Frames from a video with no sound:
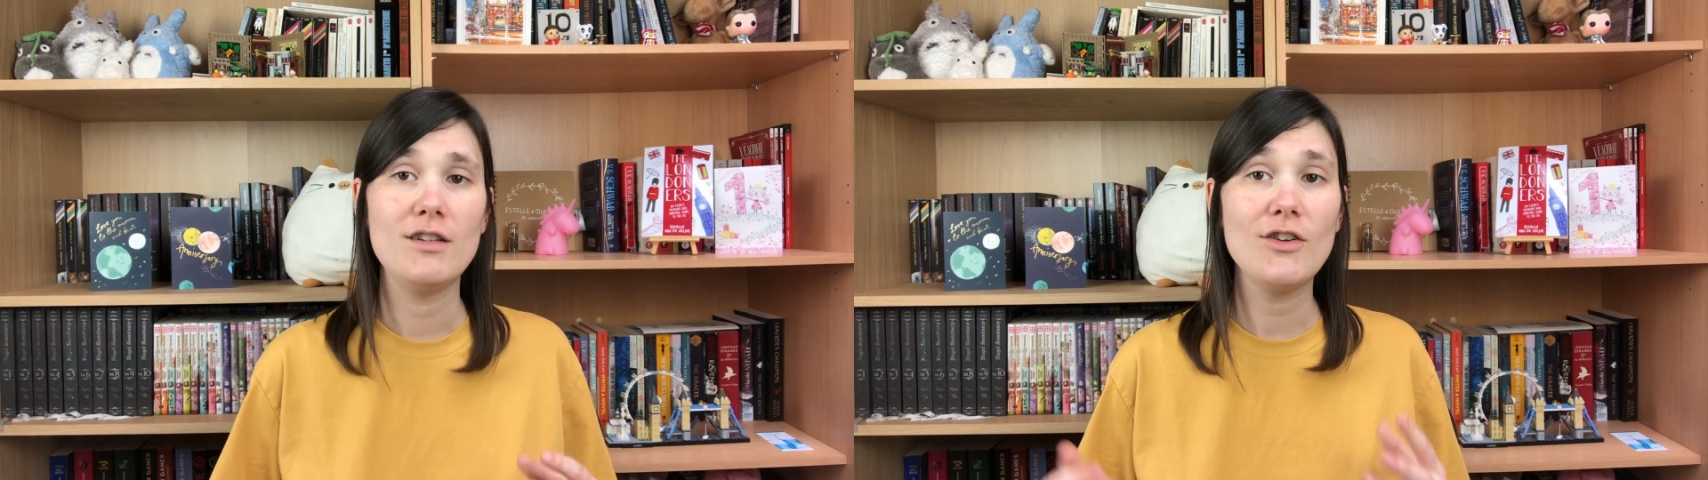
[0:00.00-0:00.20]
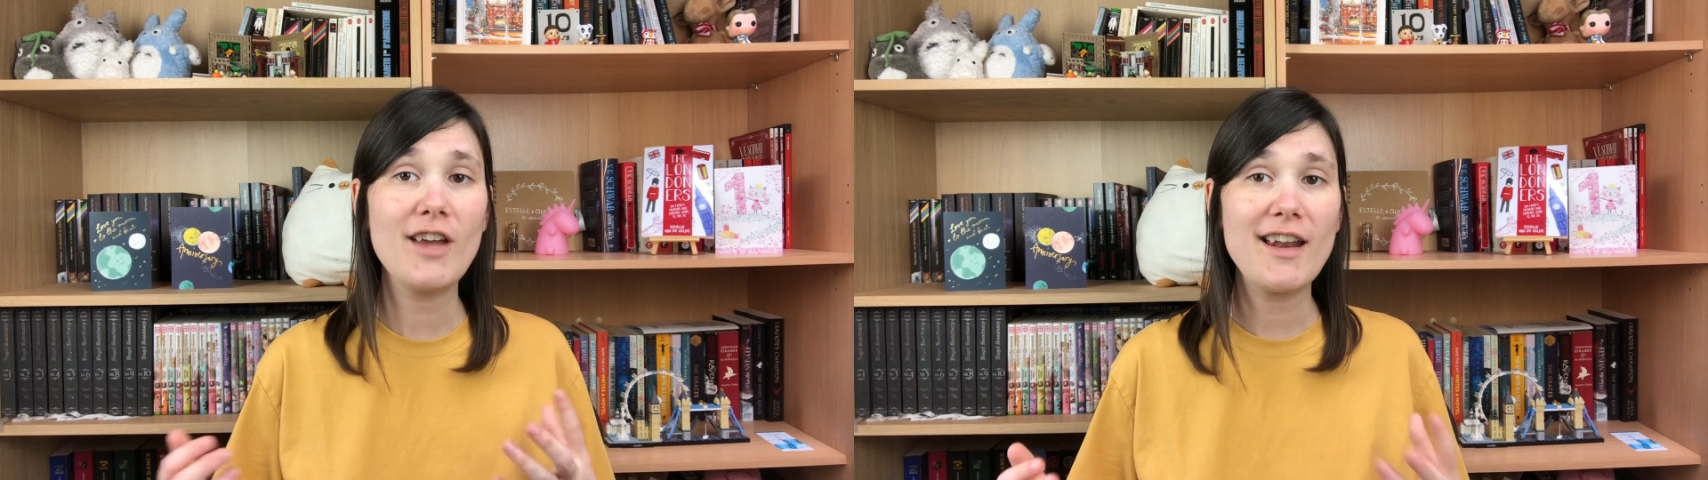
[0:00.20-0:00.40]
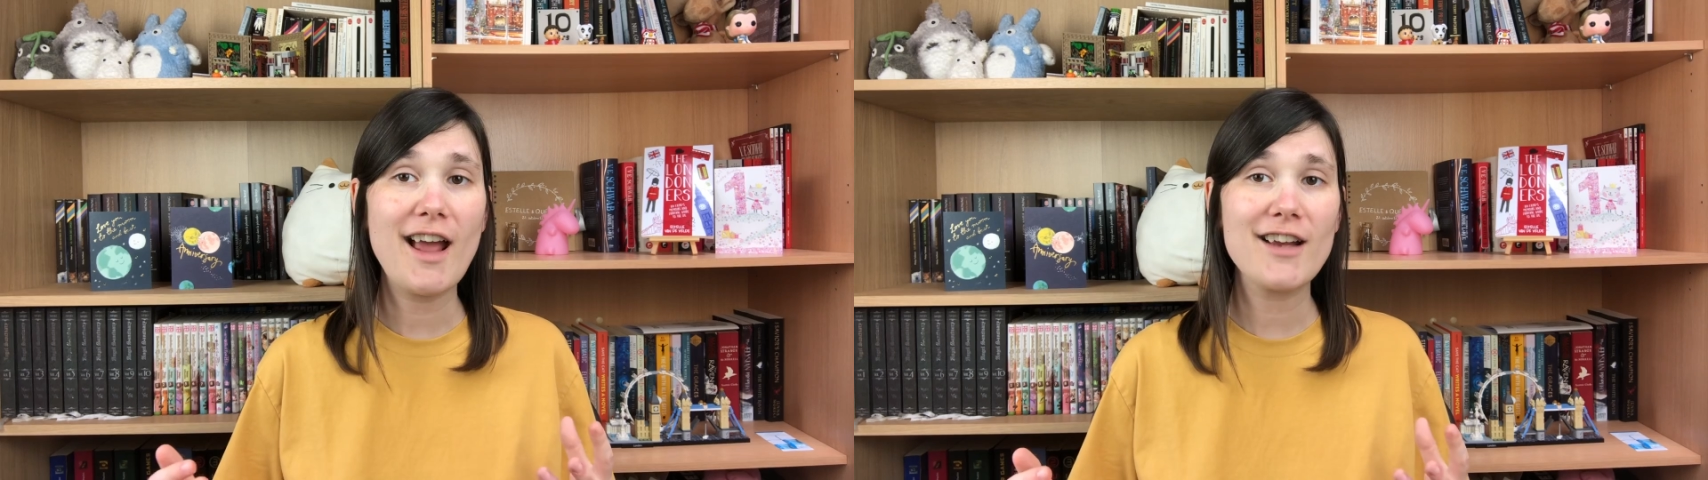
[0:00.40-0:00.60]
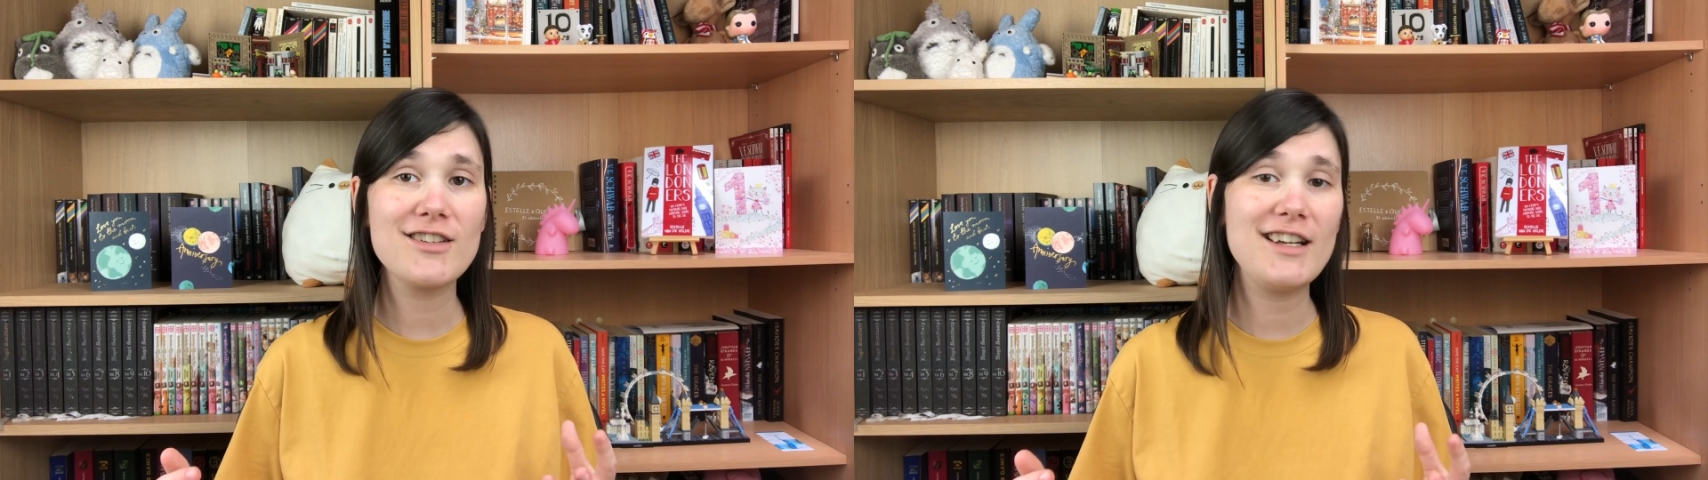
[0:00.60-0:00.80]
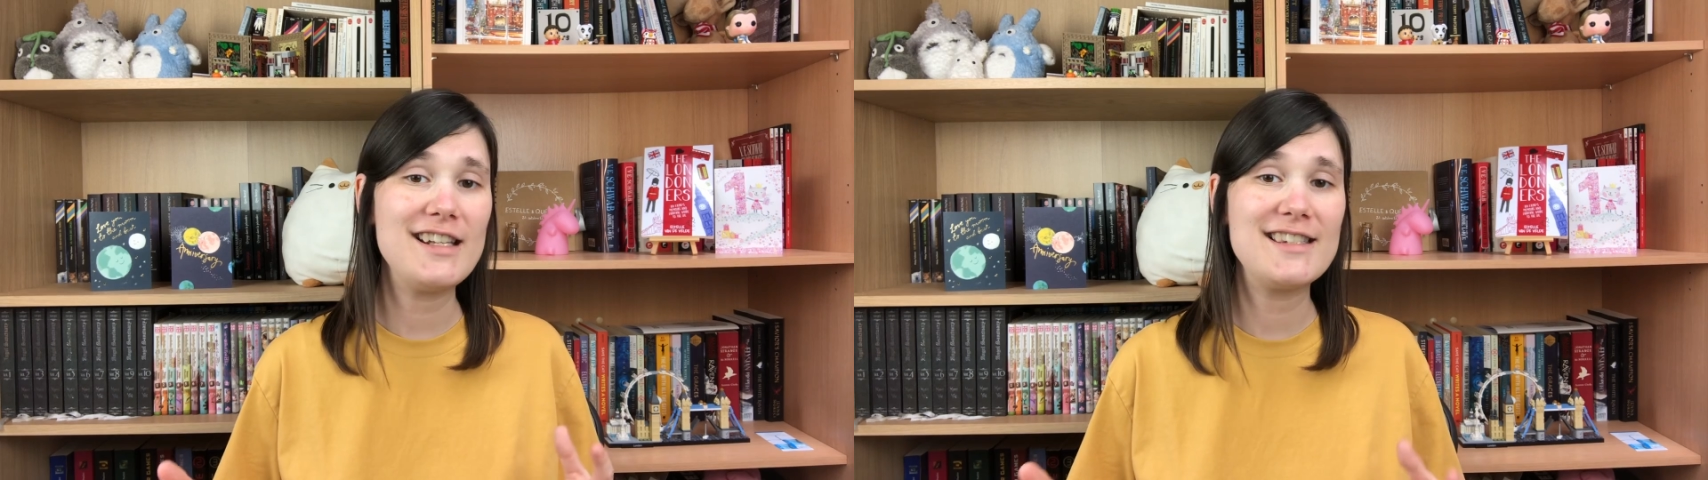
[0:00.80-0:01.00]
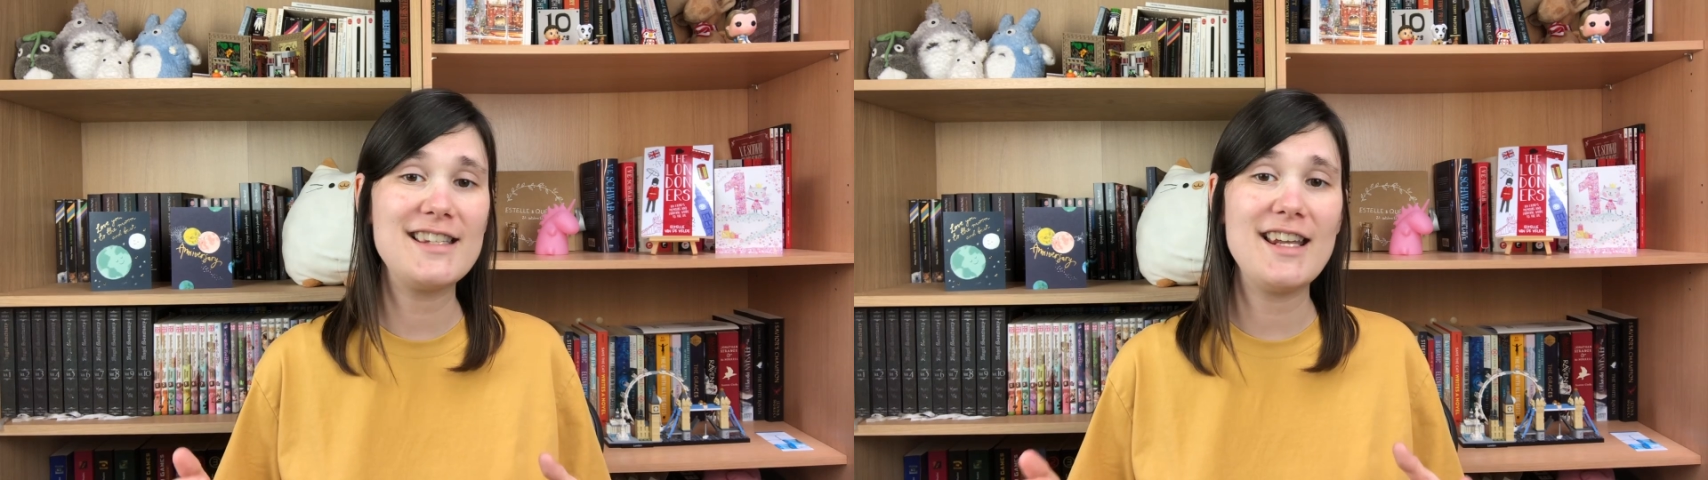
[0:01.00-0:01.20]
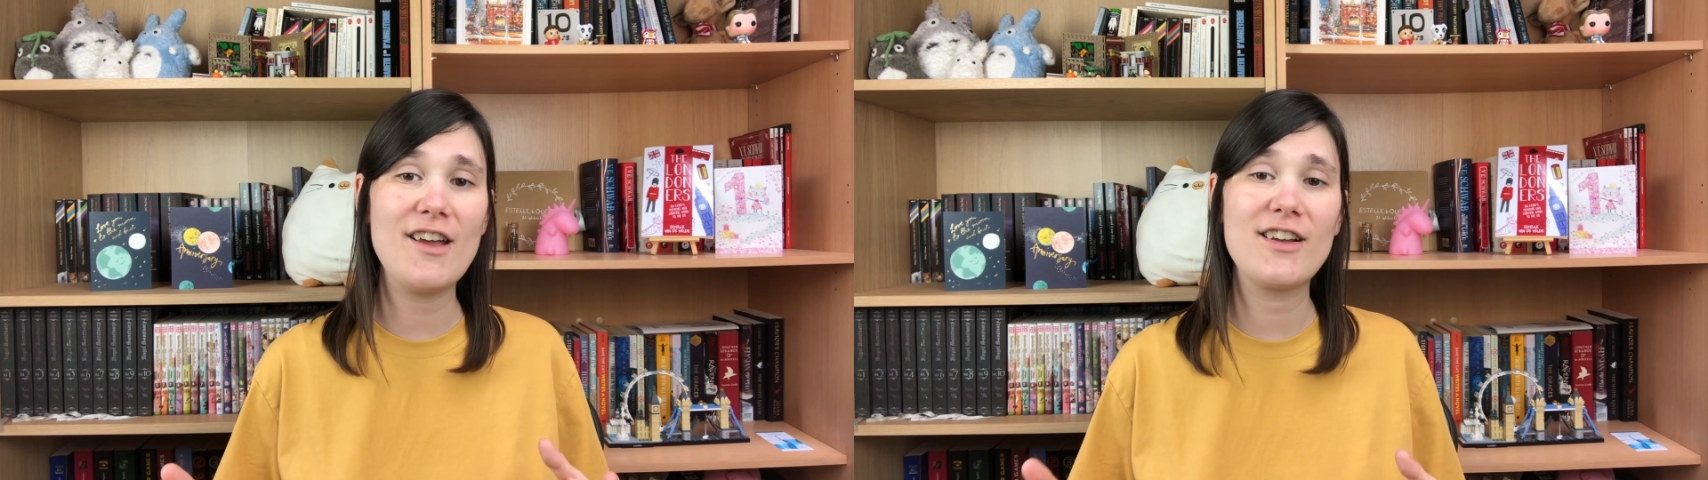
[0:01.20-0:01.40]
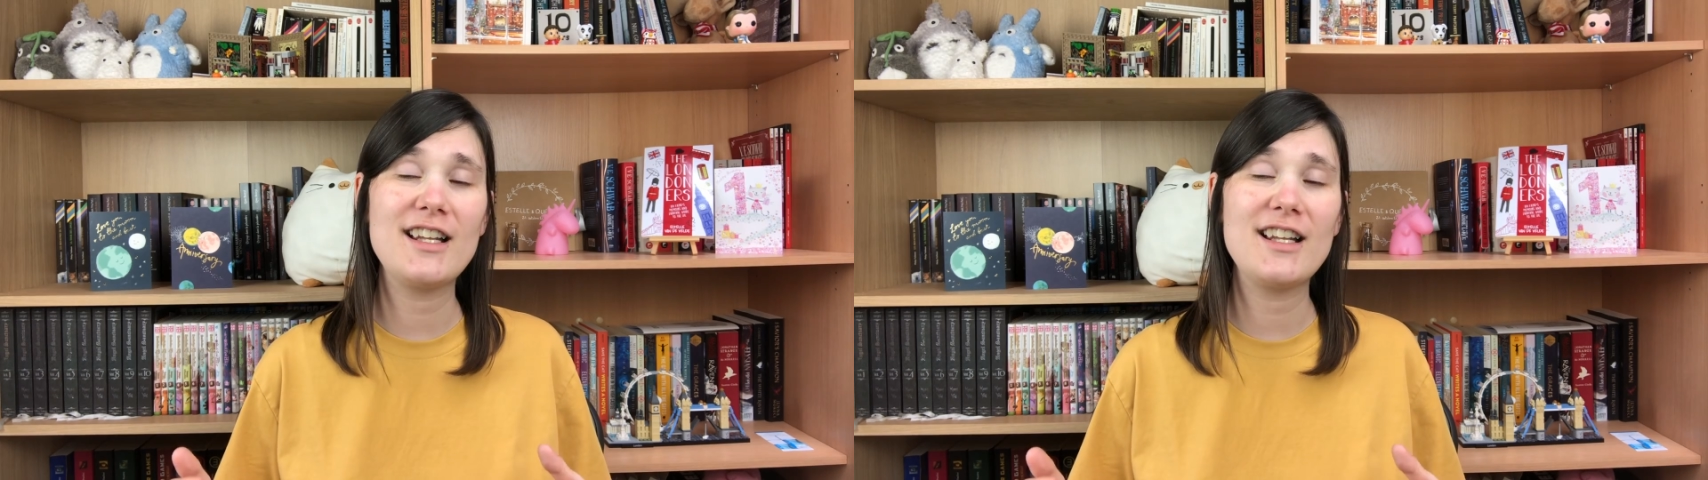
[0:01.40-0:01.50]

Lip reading: You can actually see a